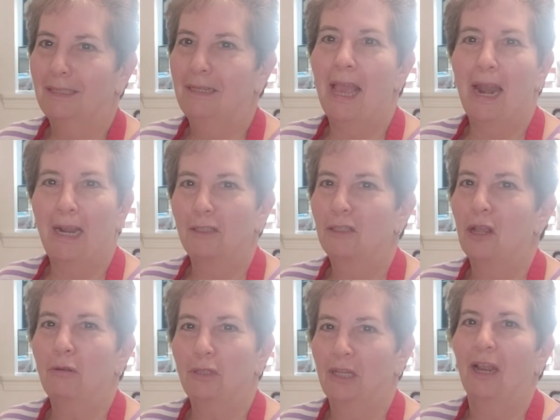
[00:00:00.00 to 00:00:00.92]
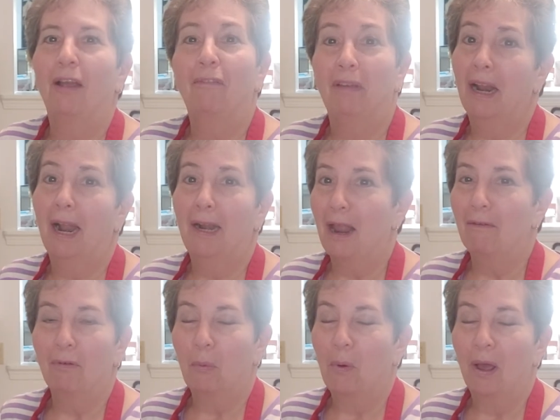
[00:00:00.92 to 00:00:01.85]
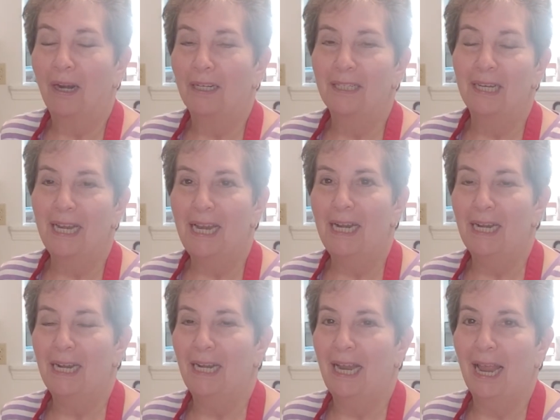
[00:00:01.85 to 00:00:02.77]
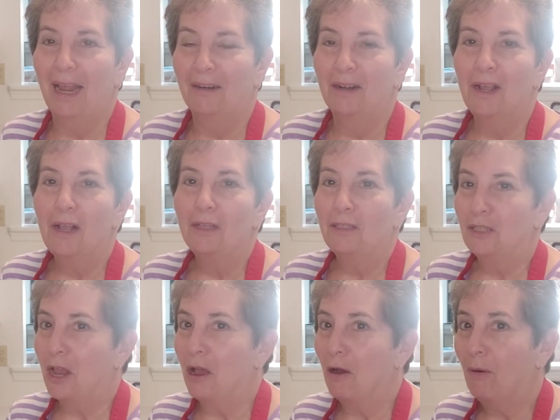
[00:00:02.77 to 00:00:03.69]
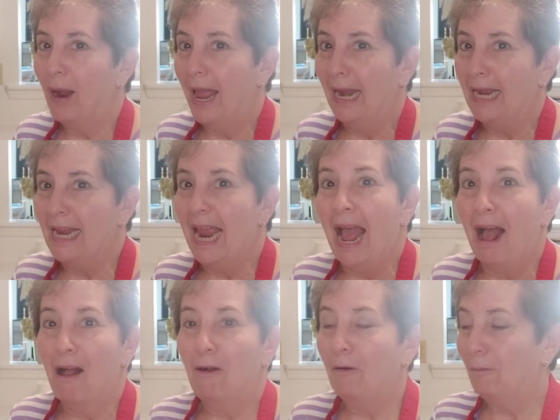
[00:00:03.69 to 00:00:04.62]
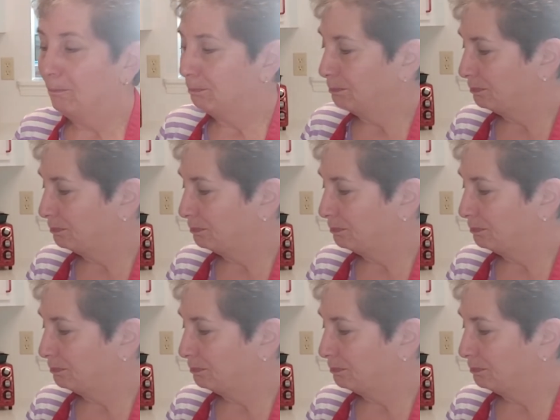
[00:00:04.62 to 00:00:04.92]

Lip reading: getting so sick of it I never wanted to eat it again. So anyhow,